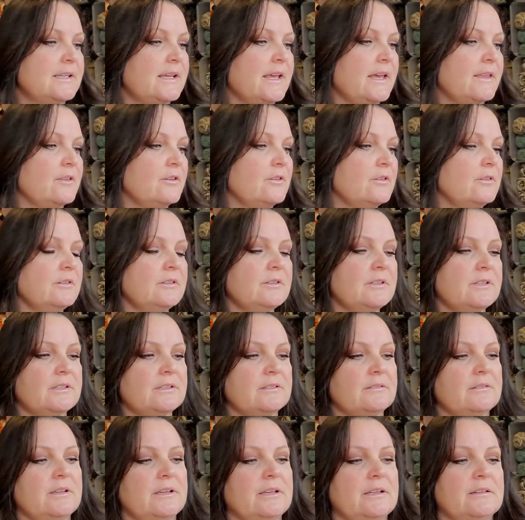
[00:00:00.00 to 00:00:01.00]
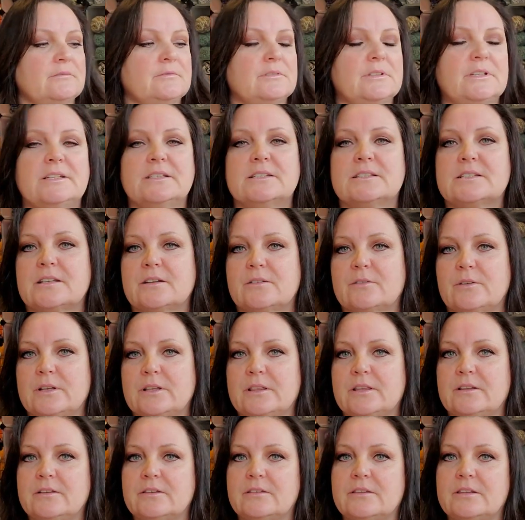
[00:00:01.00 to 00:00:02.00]
together, and
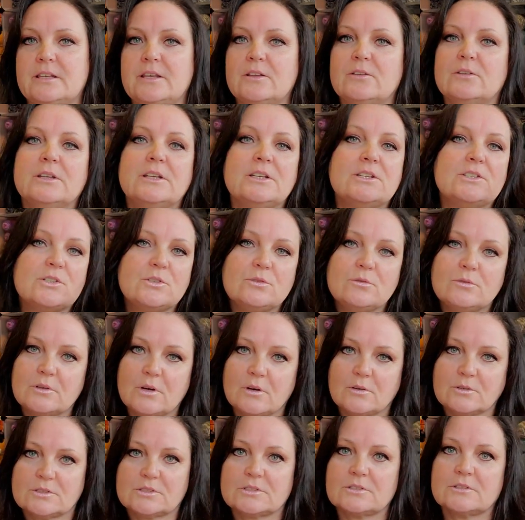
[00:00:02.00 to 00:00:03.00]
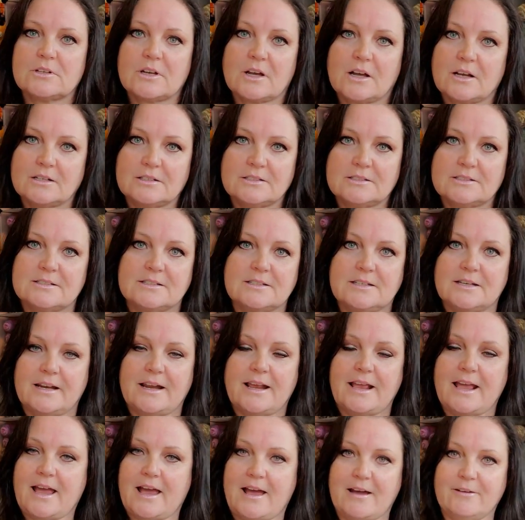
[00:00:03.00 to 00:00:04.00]
considering that the only two Coastal Cottons that I
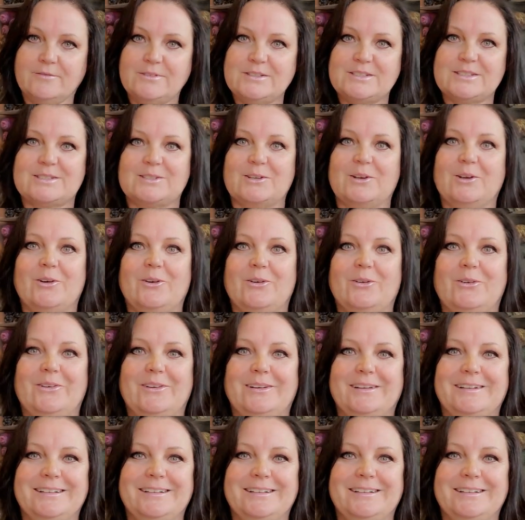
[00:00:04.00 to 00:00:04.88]
have, so